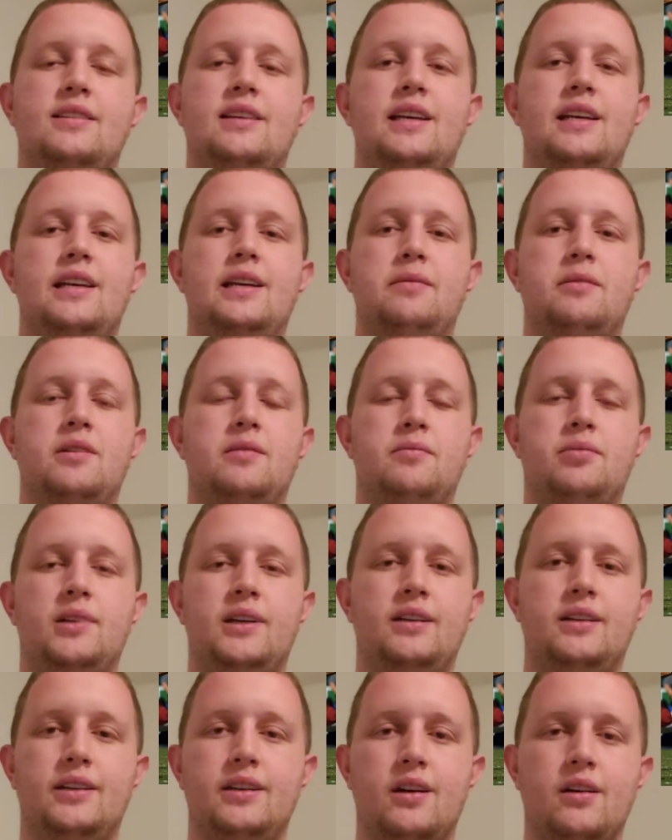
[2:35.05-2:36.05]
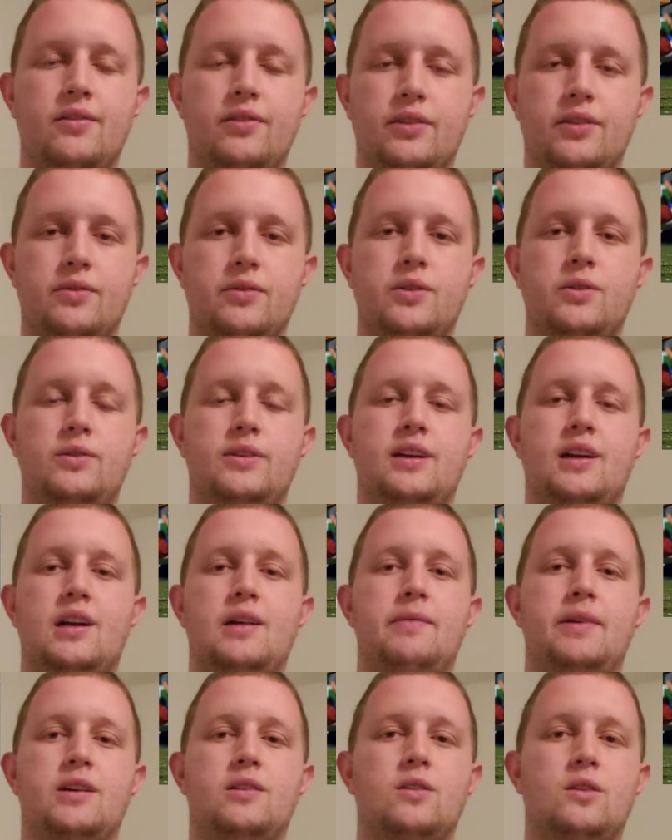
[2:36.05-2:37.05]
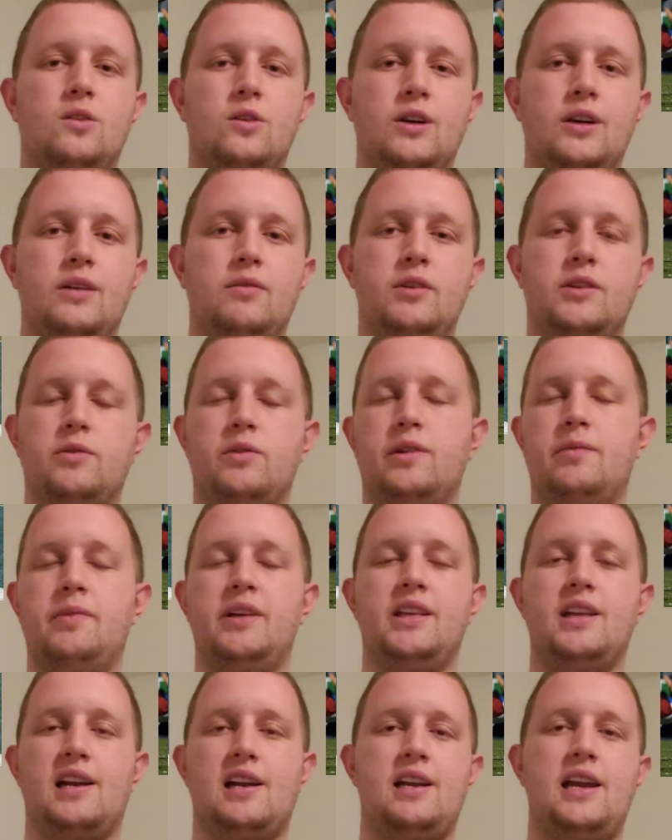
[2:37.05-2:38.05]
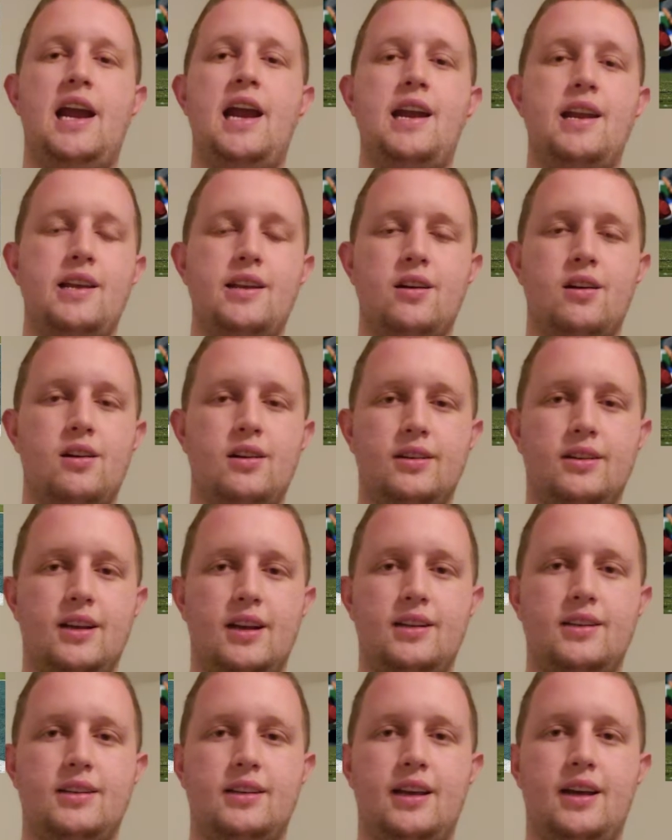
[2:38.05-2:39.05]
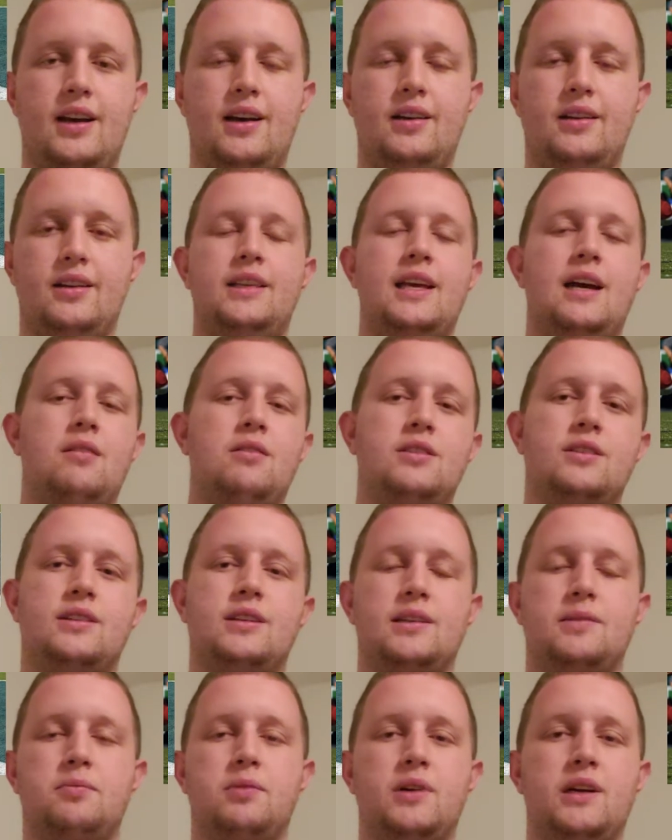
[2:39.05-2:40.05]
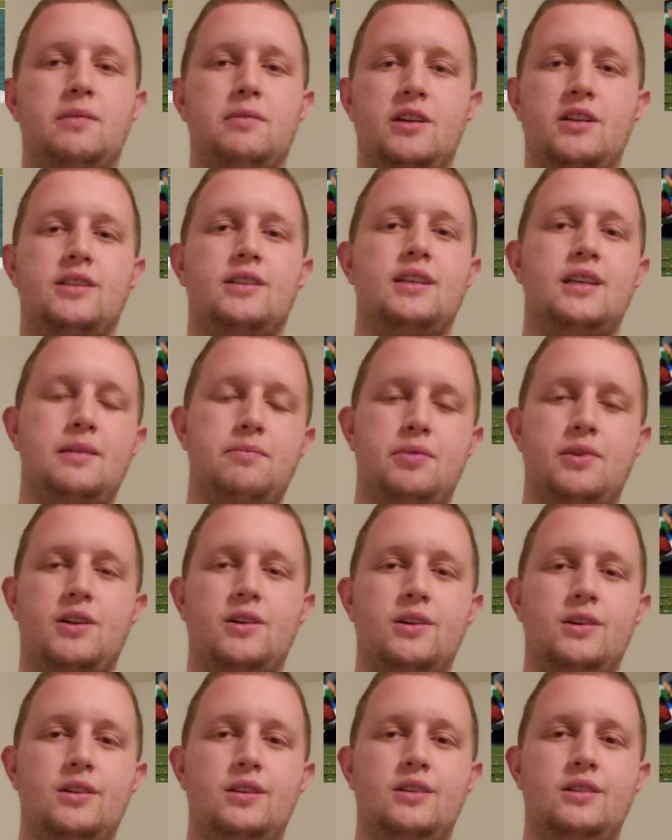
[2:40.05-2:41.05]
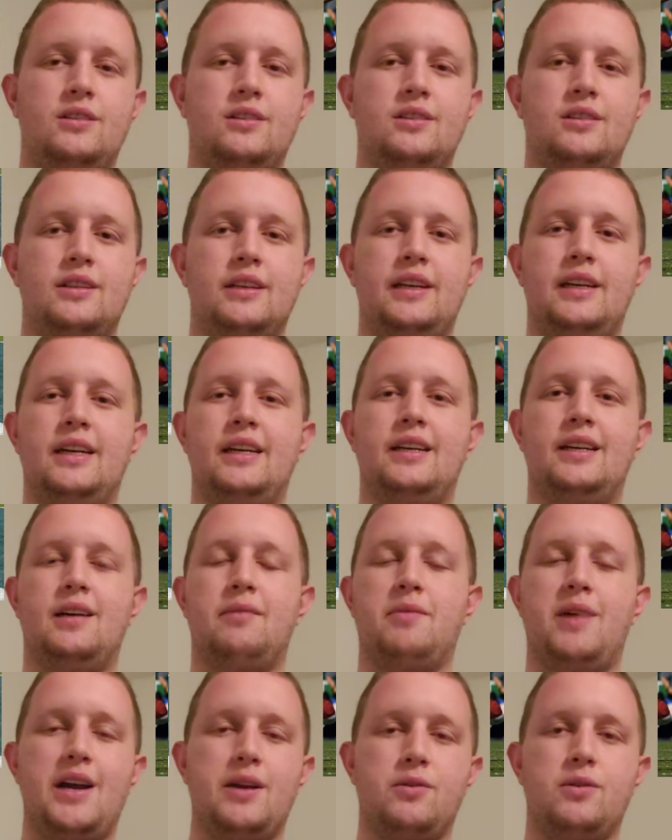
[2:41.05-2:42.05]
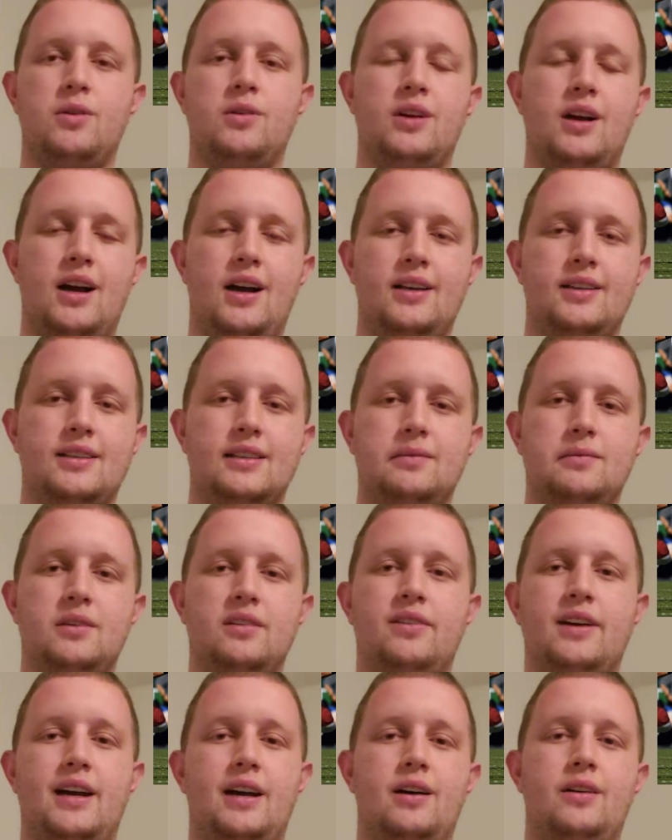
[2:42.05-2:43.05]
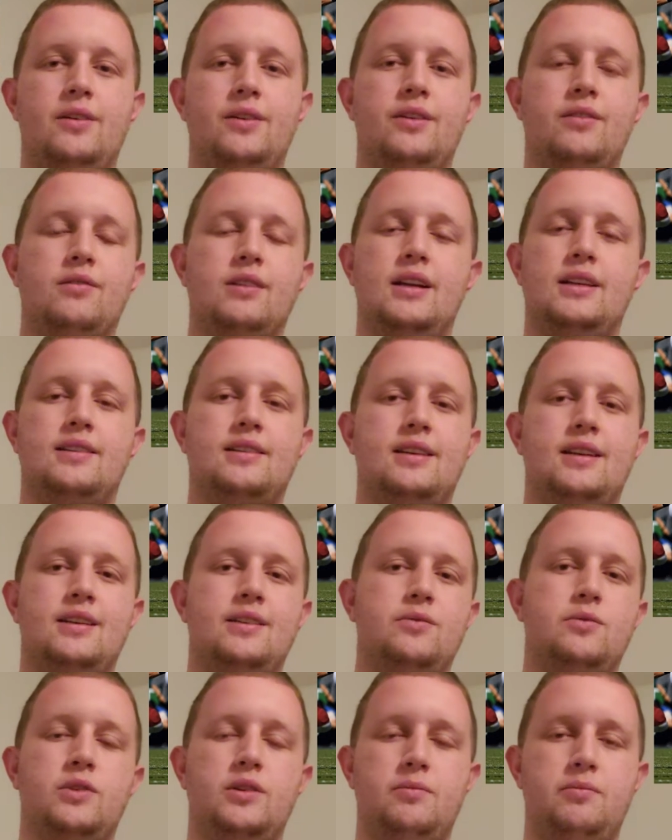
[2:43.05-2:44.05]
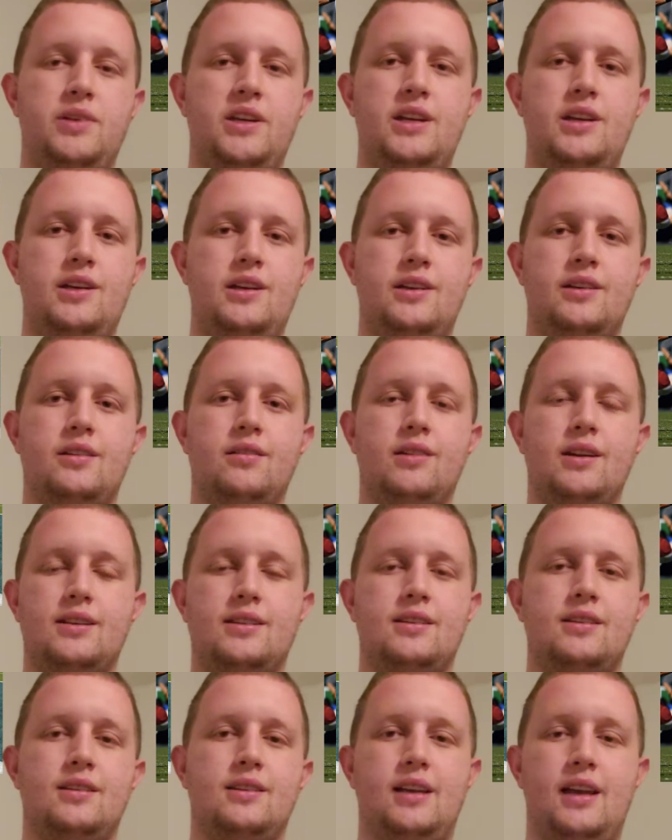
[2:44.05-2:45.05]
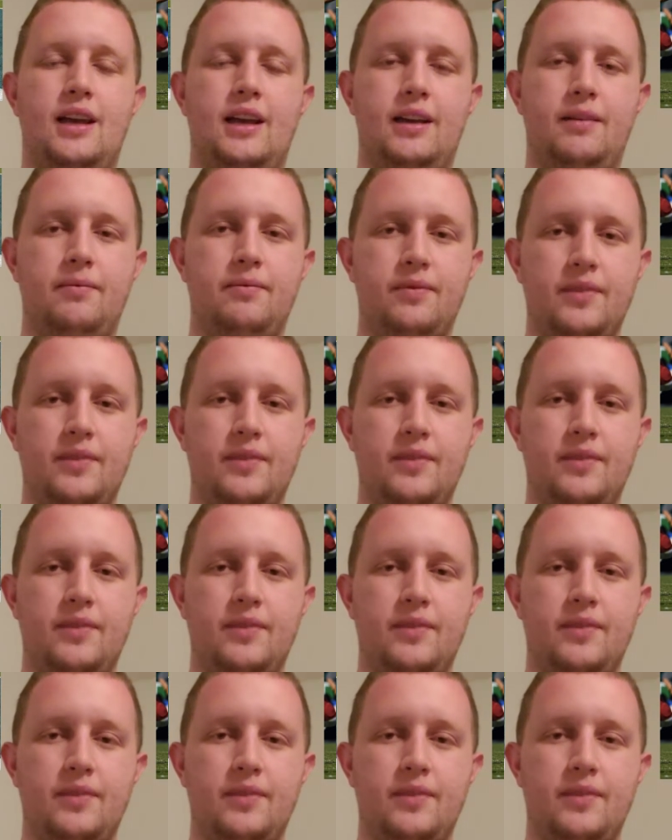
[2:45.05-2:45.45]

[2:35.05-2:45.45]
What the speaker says: Keenum completely overthrew Terry McLaurin, which would have been like an 80-yard touchdown. And that was just pretty much typical and a microcosm of how the Redskins would be the rest of the game.